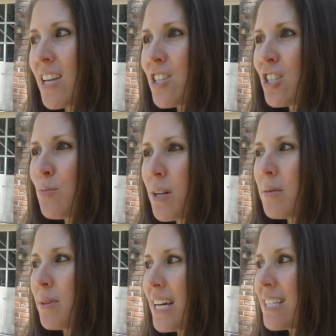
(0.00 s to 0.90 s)
it's just
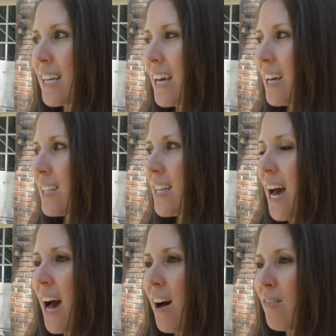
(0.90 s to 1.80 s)
been a blessing
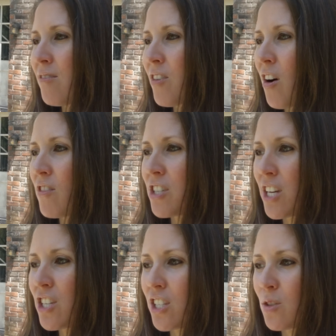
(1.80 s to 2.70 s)
to have
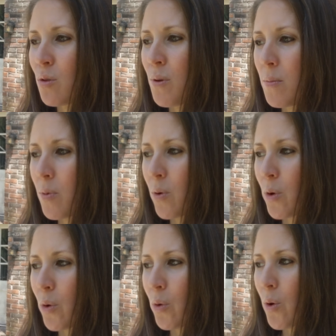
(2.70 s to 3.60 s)
conversations with
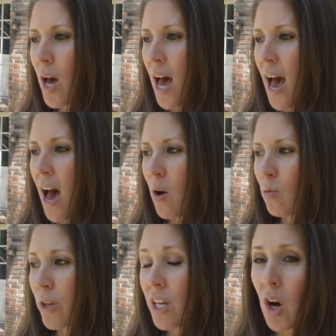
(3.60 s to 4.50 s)
people who
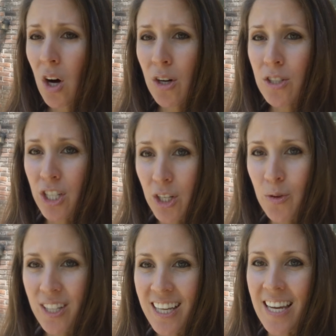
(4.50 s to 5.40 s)
really are
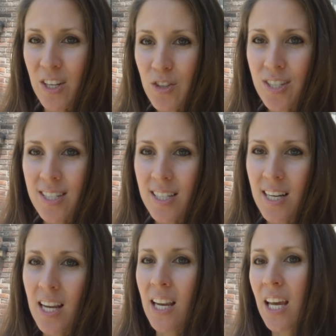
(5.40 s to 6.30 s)
genuinely
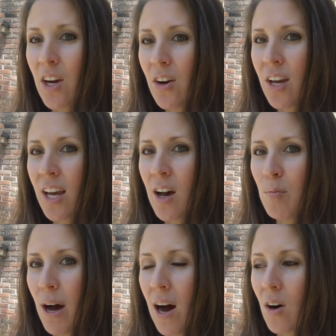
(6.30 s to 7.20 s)
interested in hearing
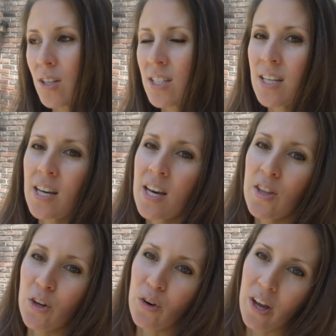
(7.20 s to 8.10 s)
about
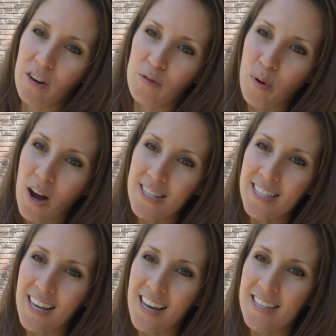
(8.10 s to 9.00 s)
the creative
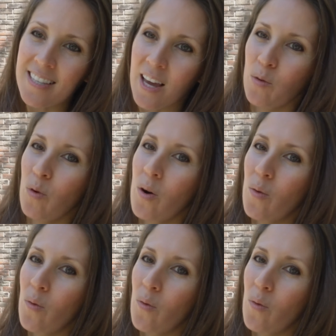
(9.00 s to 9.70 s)
process and